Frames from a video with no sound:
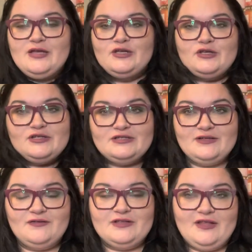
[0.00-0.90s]
You didn't
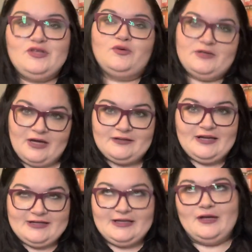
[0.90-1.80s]
even, then you went
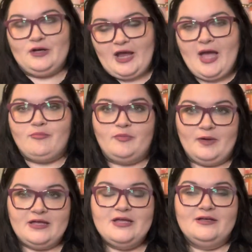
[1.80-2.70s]
online and got your app,
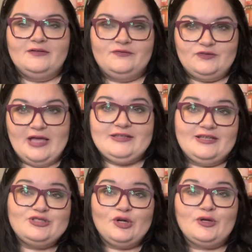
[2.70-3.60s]
but that they
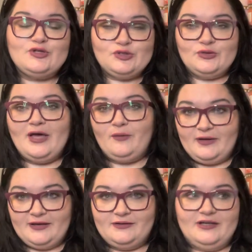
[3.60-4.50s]
started you that
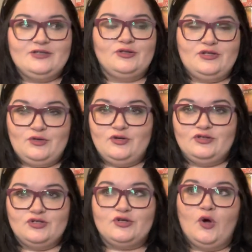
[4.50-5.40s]
way, like so that you could
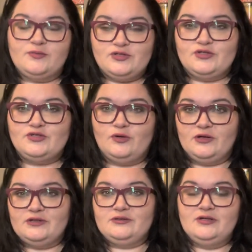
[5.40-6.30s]
just go up to the store
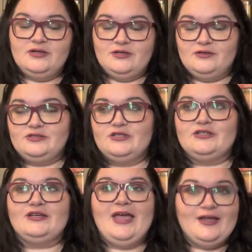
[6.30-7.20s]
and to the
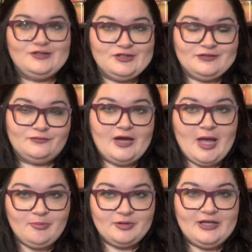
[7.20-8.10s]
cashier
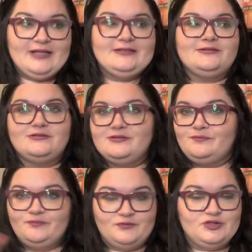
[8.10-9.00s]
wrap and
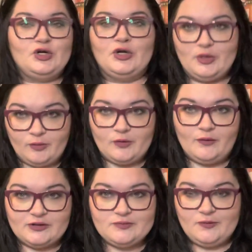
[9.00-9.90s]
start your
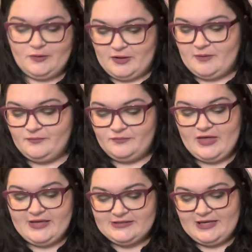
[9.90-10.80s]
rewards program
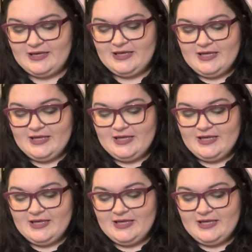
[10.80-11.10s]
that day.